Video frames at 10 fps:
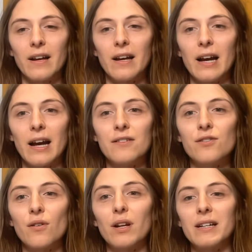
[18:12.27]
And so
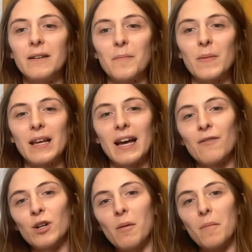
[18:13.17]
like having
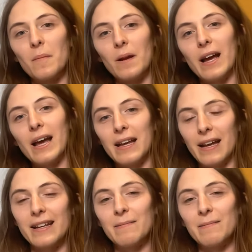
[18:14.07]
a hey, it,